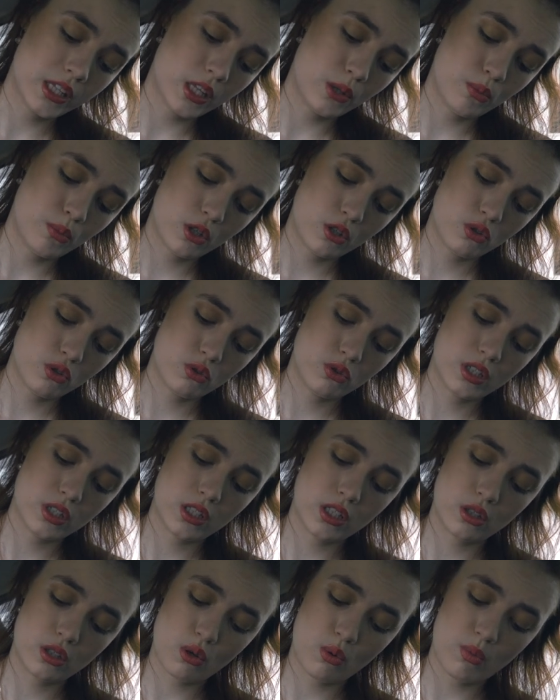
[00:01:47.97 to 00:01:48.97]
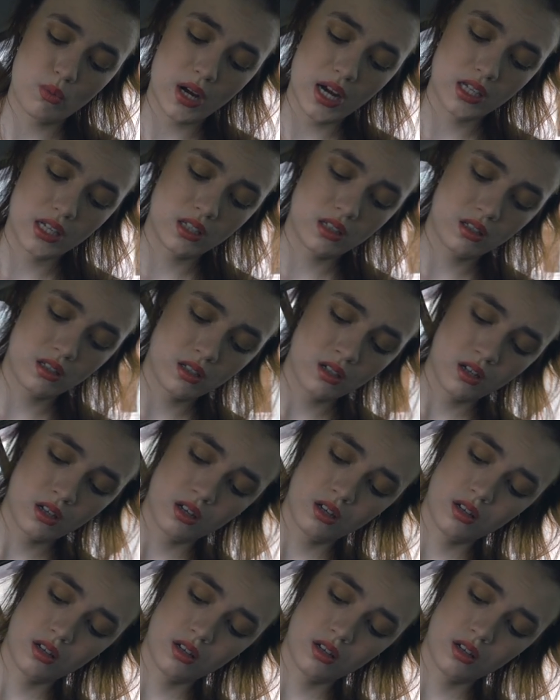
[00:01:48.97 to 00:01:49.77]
and make sure that your money